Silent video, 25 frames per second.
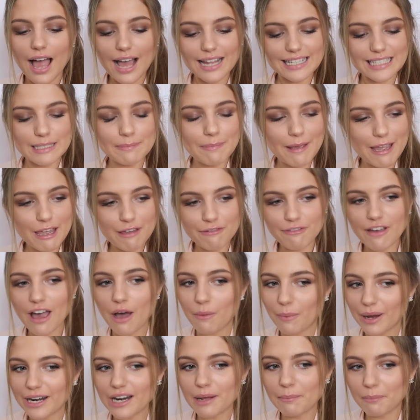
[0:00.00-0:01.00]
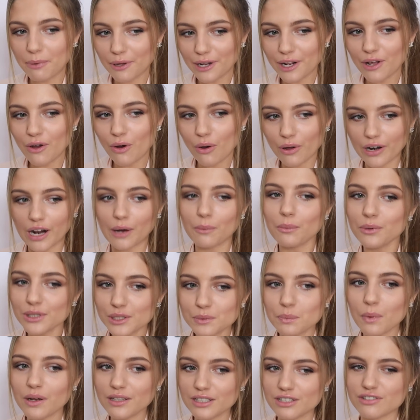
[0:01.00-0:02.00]
And to be fair, when I put it on, I
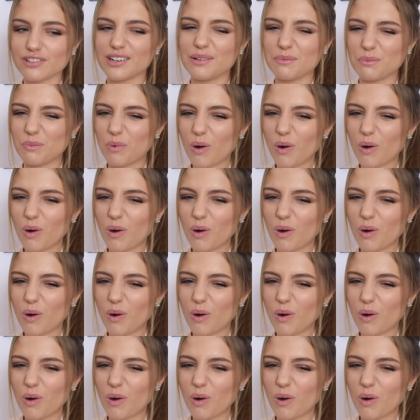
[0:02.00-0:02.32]
was wondering,